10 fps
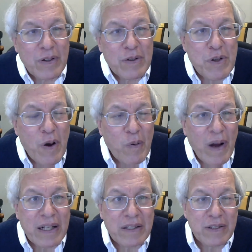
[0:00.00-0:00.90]
There's no
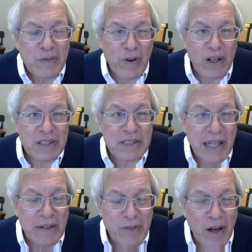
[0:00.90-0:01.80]
right to falsely
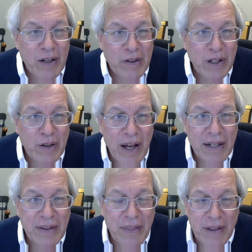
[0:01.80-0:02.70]
shot fire in a
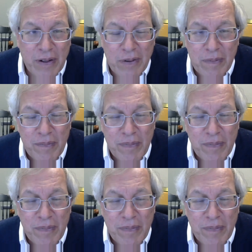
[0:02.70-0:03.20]
crowded theater.